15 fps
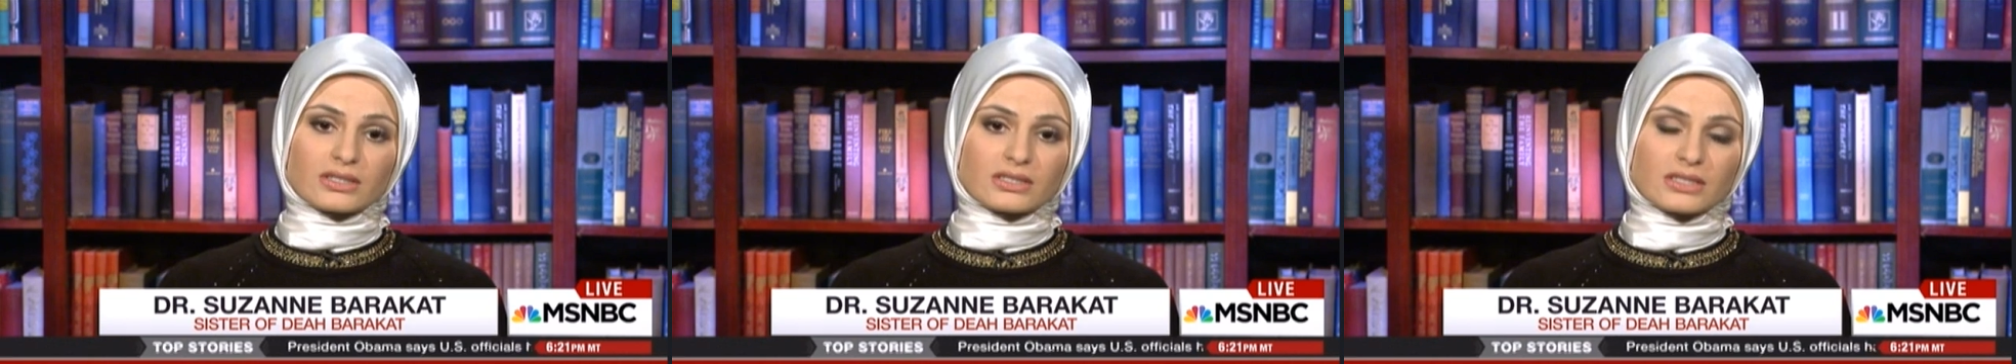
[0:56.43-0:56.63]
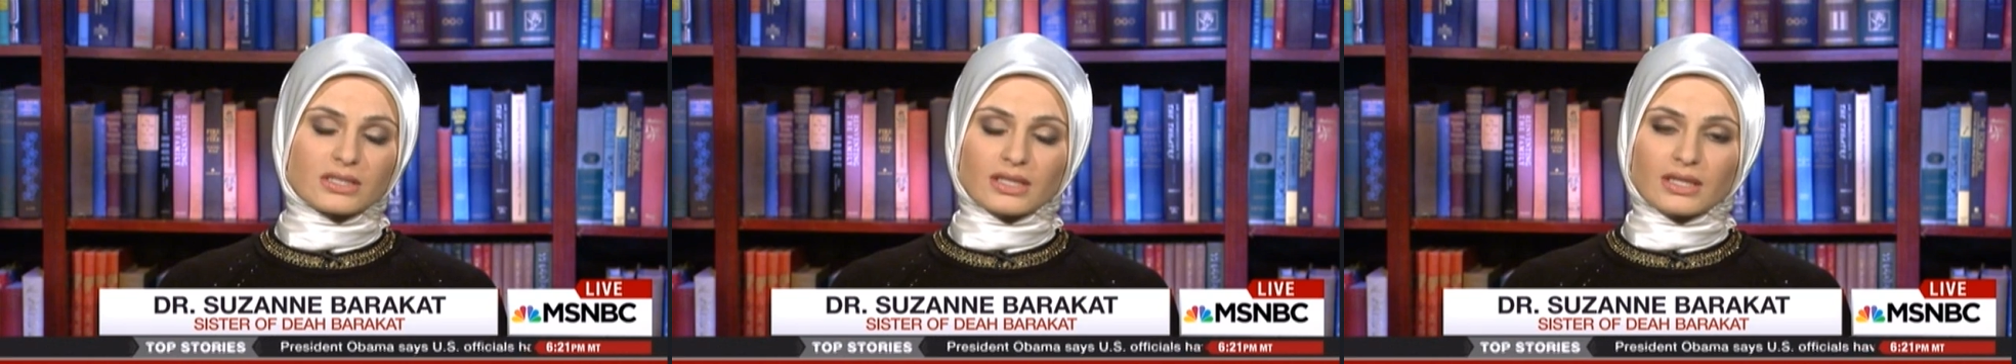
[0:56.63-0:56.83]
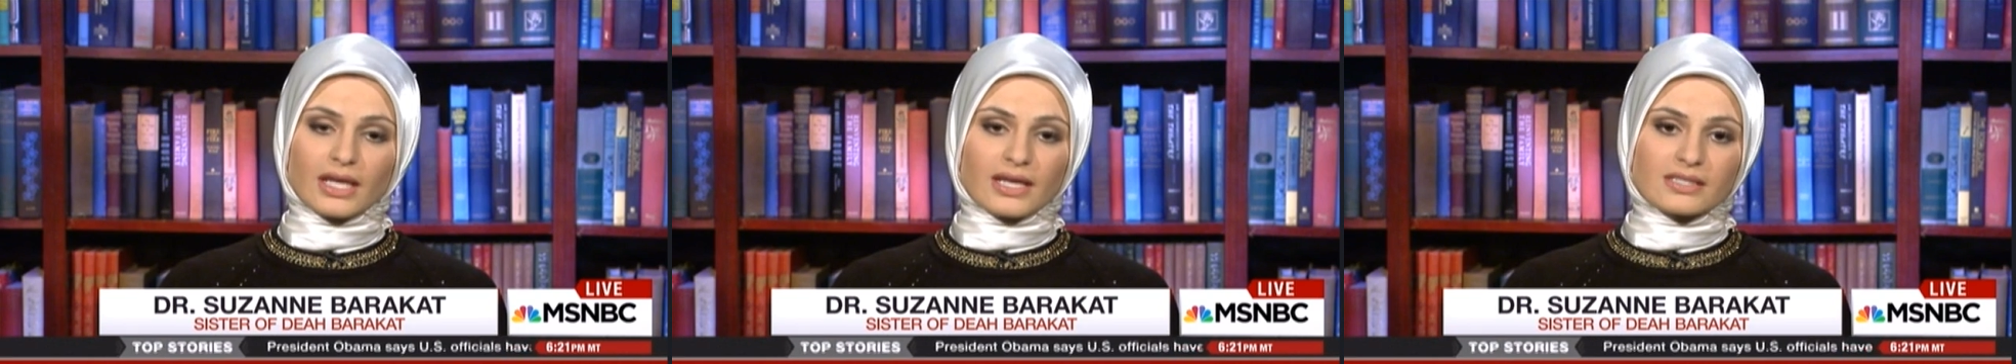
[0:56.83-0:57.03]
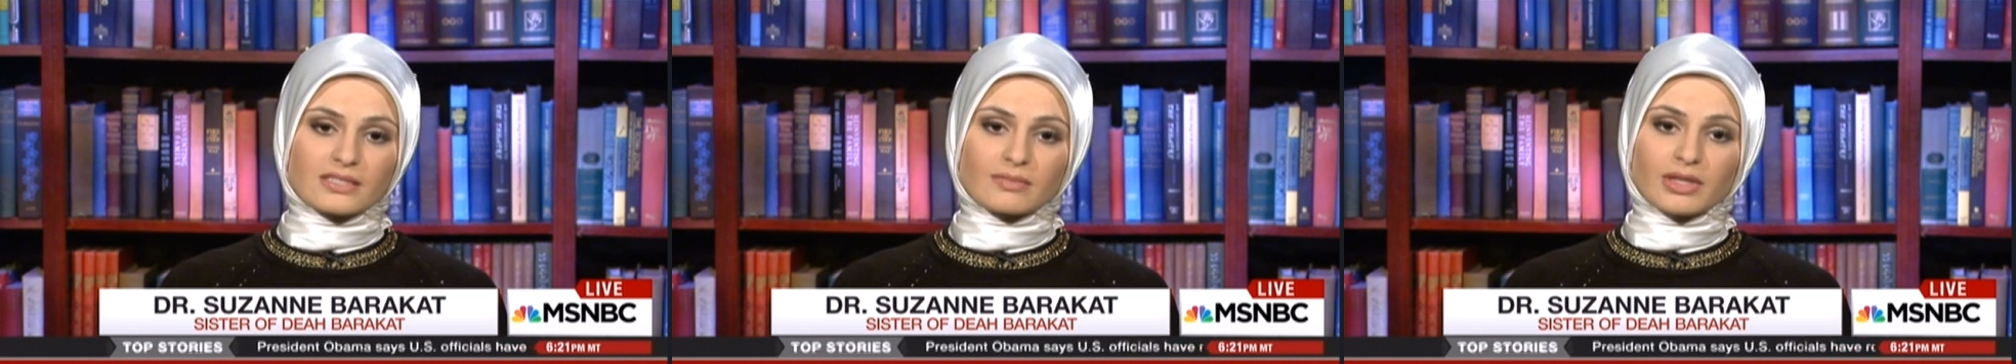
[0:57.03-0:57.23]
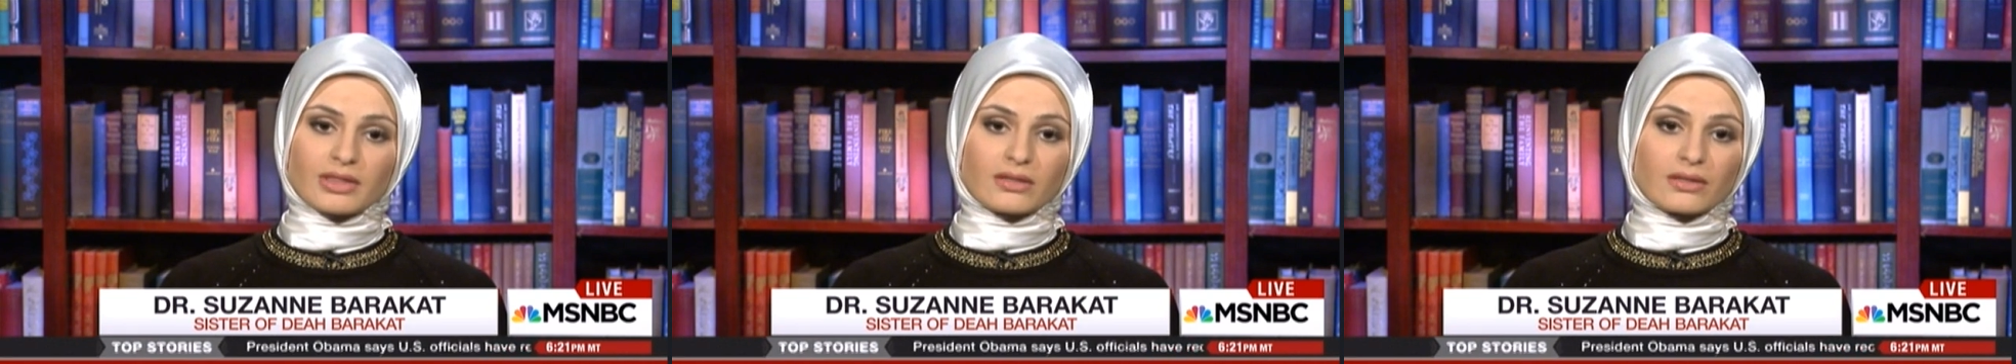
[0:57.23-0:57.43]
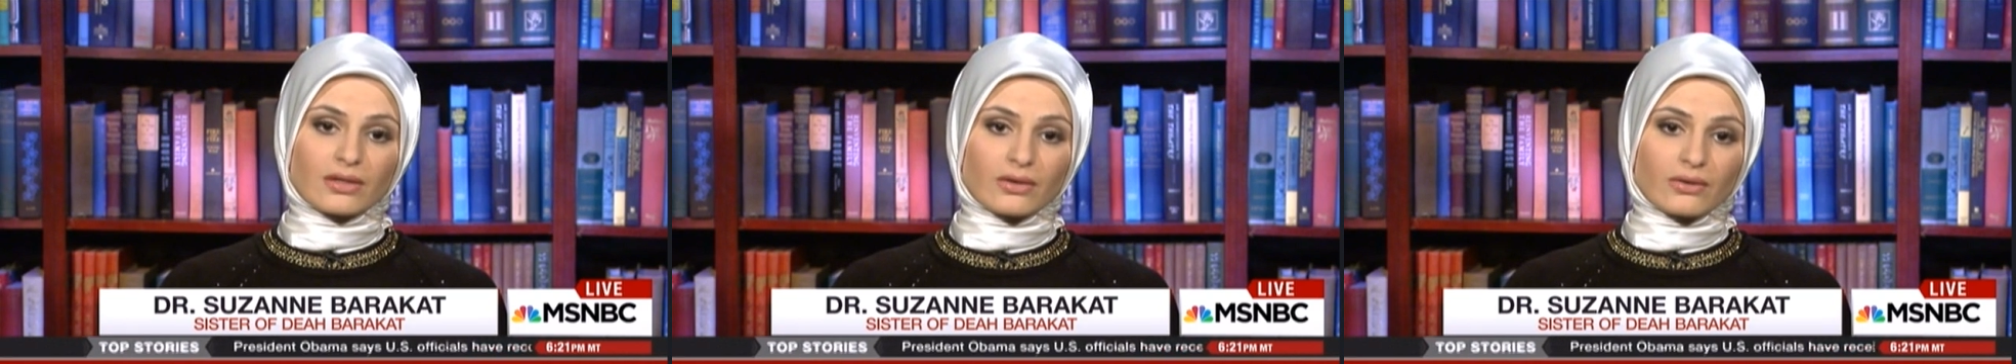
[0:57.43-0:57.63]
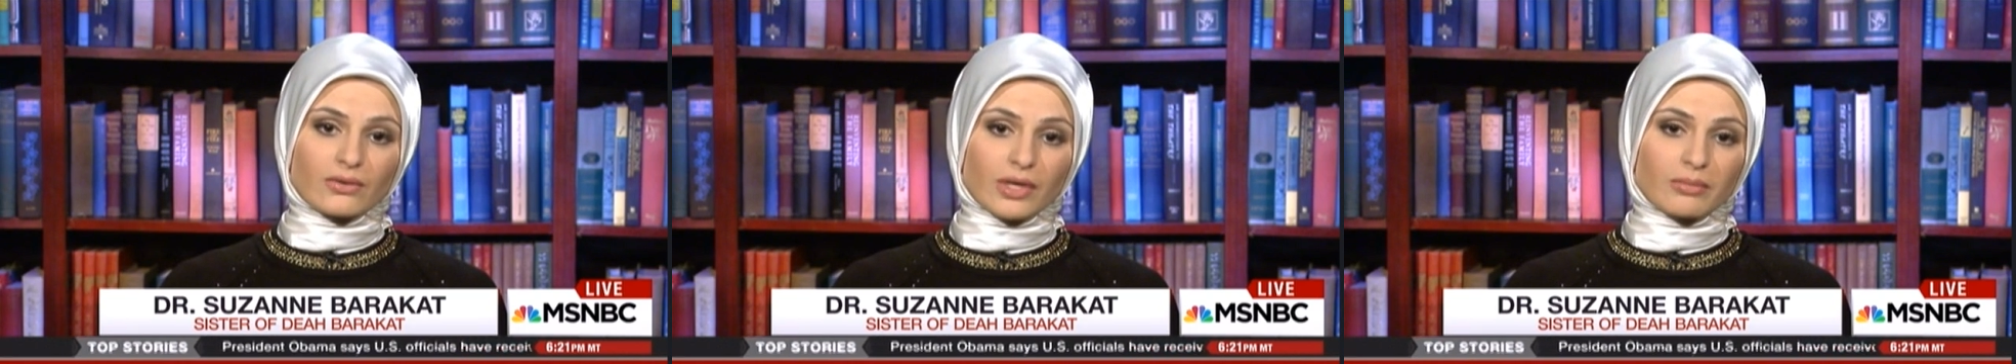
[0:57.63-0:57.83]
Just in the last month alone,